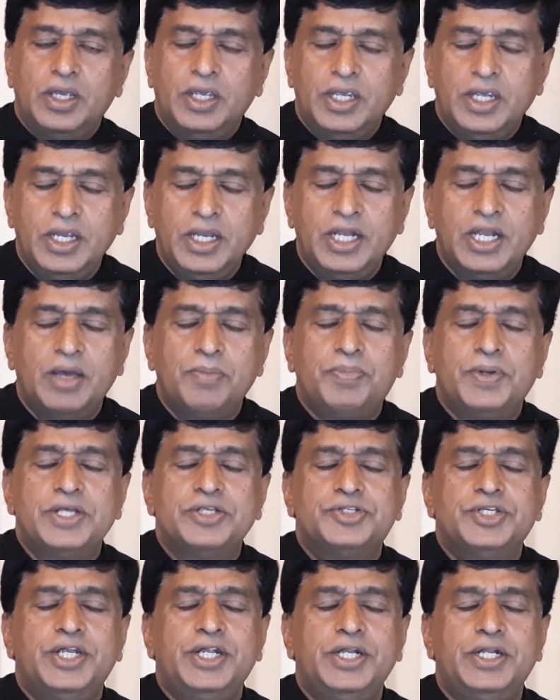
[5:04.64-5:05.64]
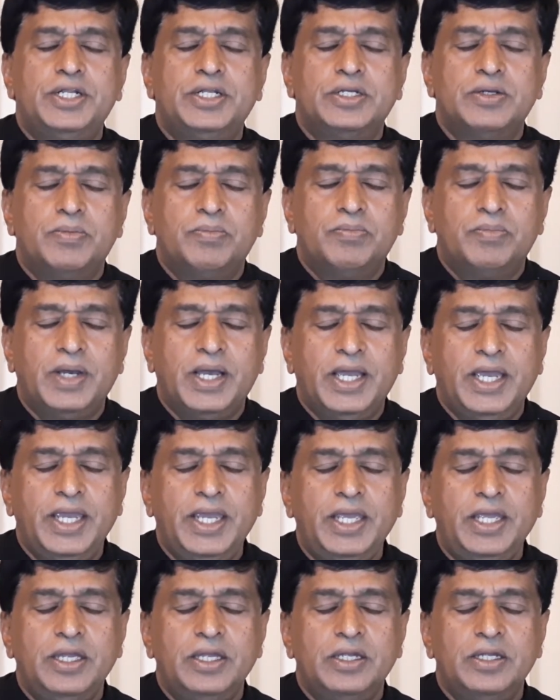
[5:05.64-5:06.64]
inner present,
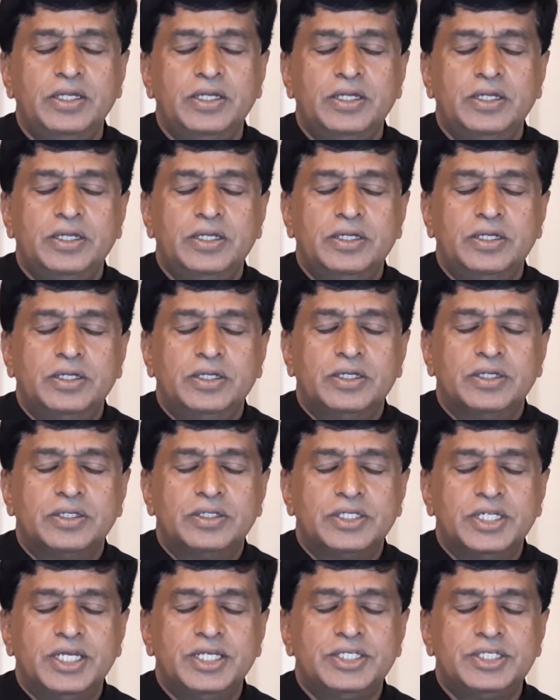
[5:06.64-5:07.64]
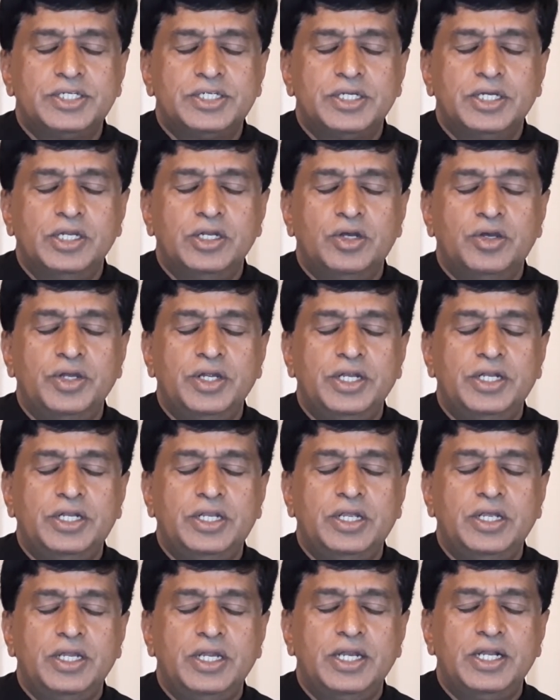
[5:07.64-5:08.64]
by just,
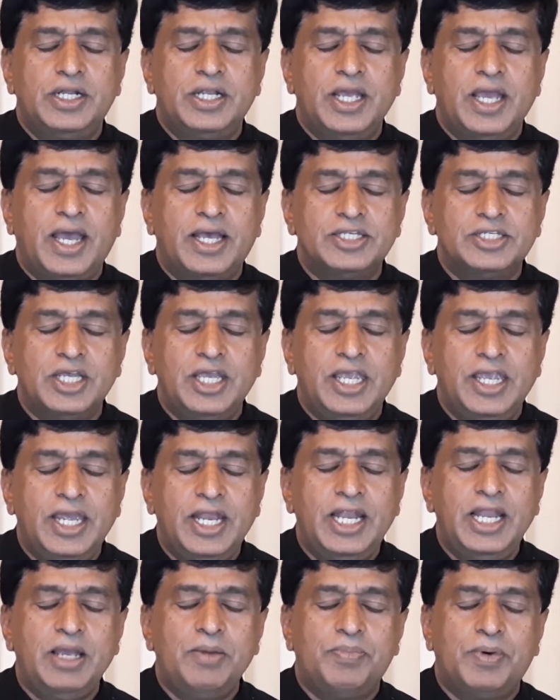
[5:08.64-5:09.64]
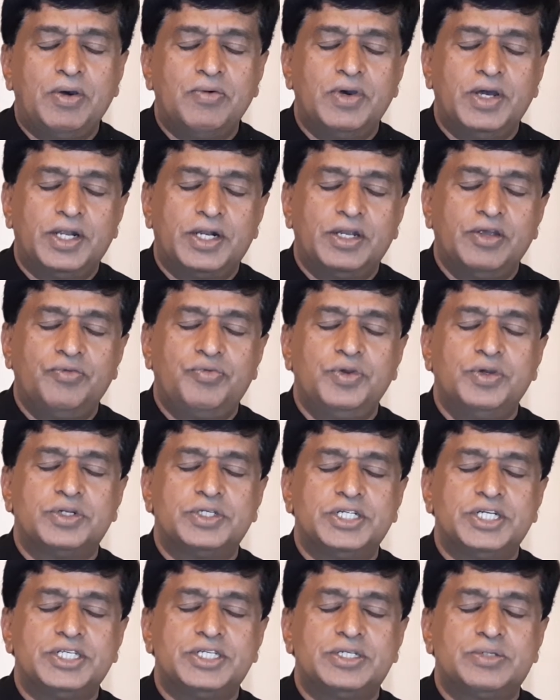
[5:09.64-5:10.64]
it has a healing power. If you
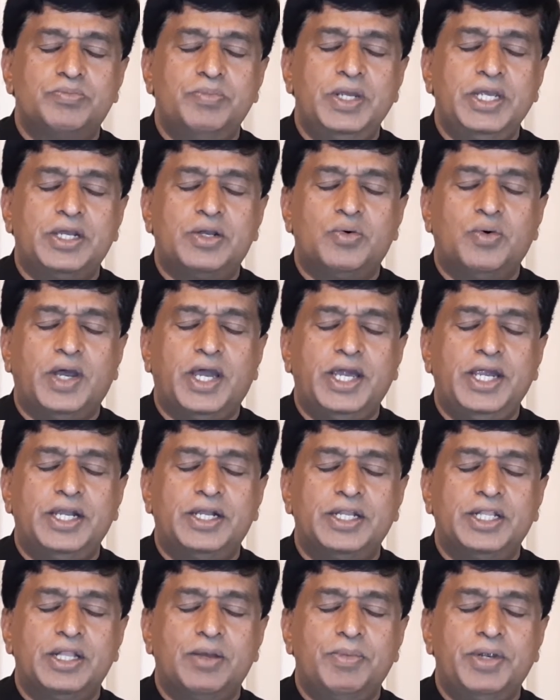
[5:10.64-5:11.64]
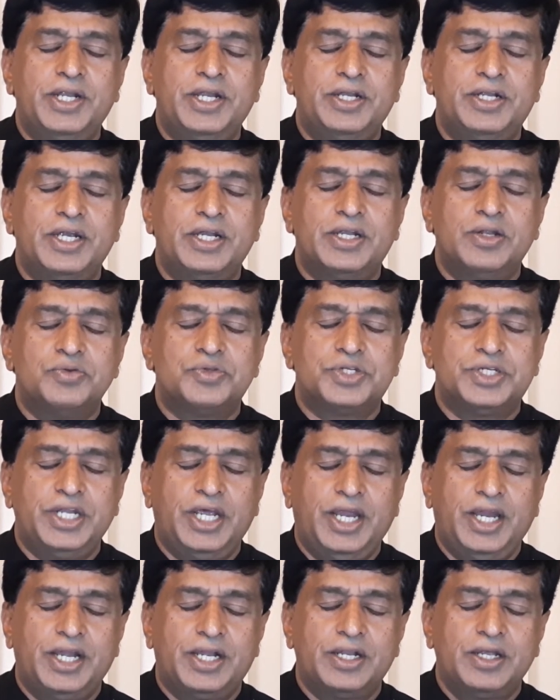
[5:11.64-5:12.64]
just be quiet in the meditative
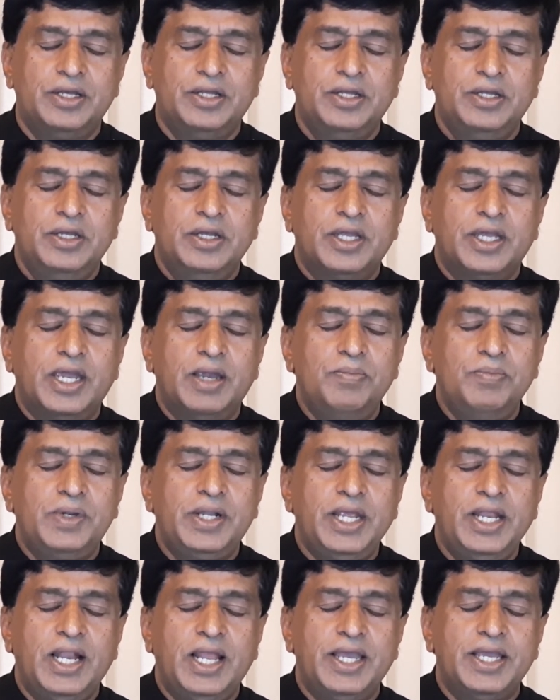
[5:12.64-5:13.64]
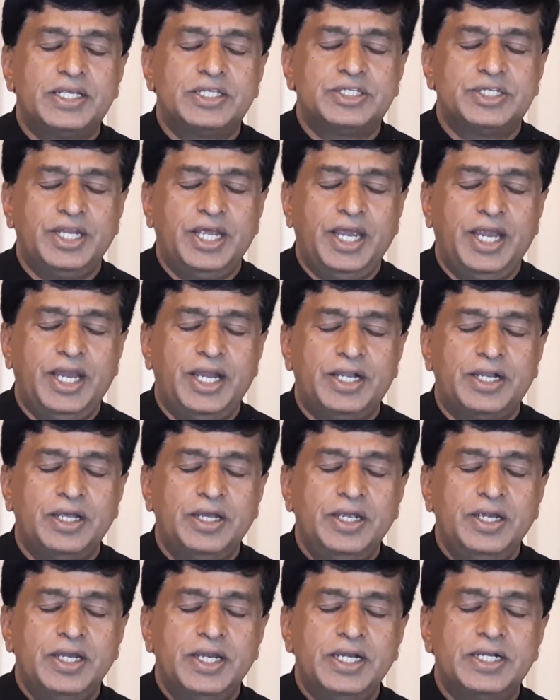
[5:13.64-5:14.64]
state, empty like state
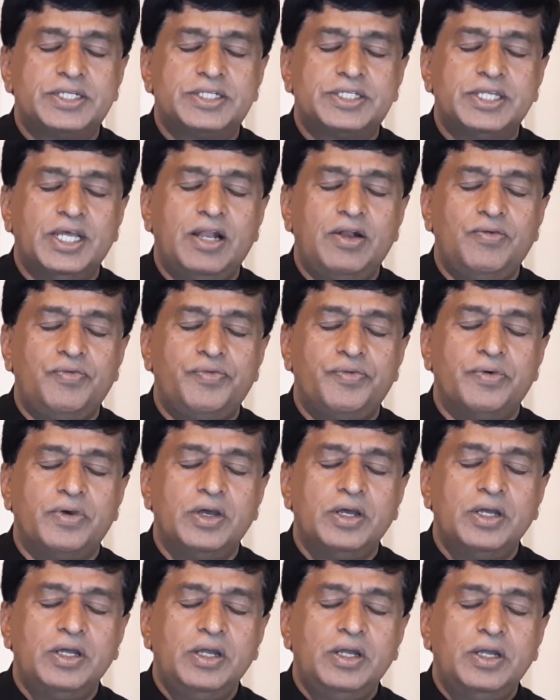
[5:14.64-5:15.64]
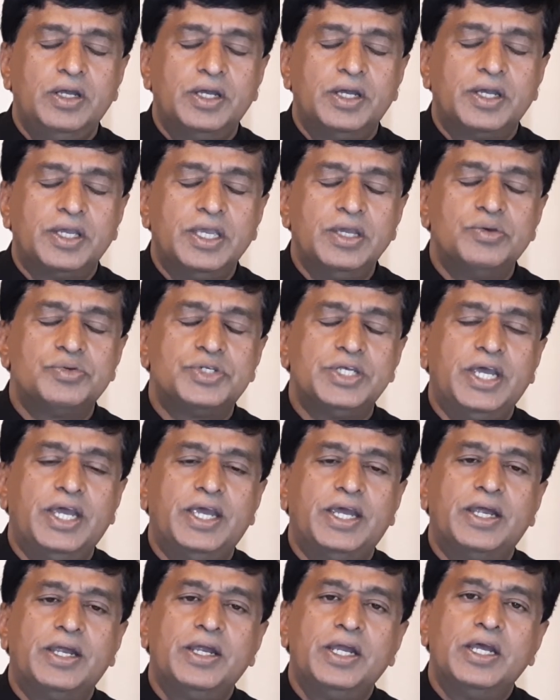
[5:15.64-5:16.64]
itself gives
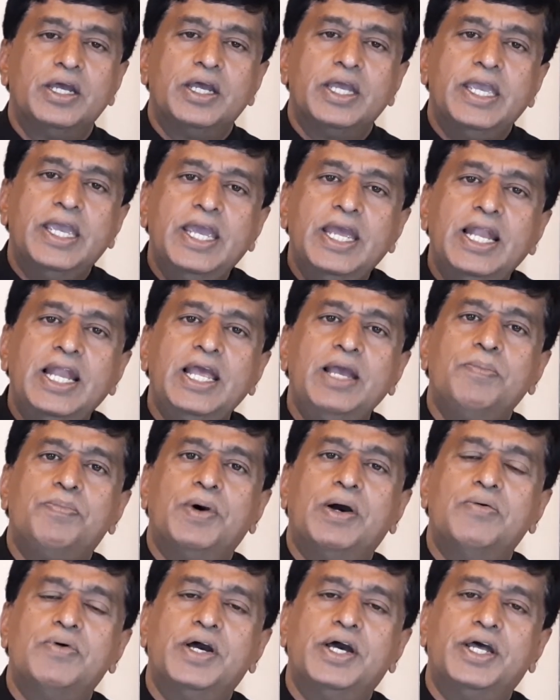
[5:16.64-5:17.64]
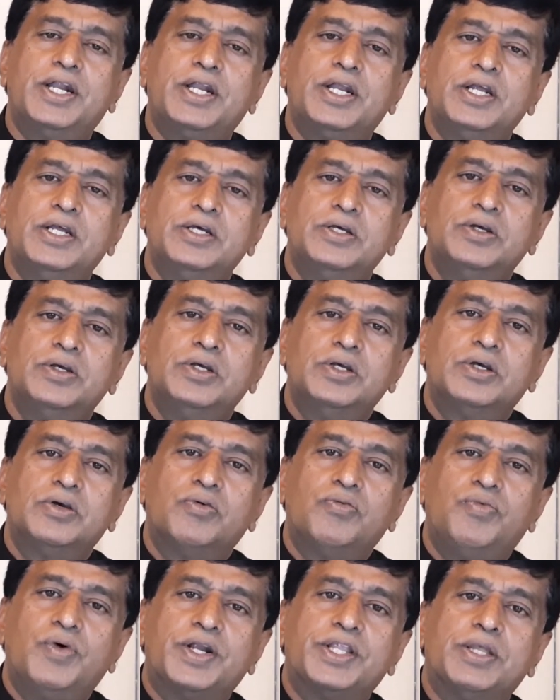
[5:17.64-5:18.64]
a healing power
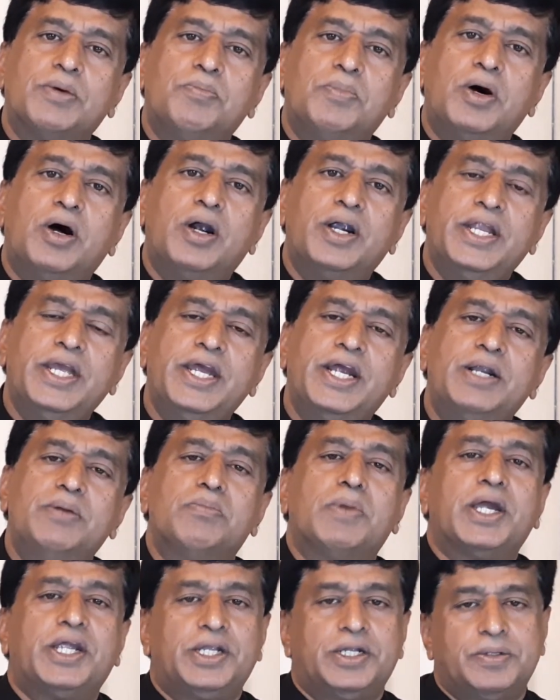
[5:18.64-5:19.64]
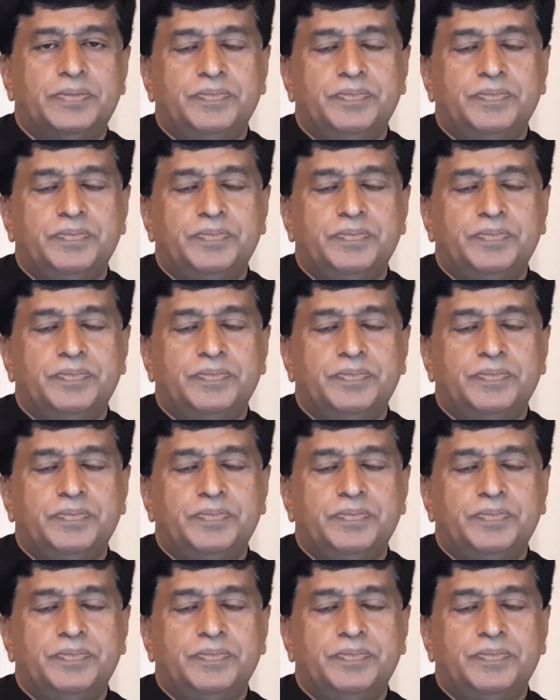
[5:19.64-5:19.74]
for the body and mind.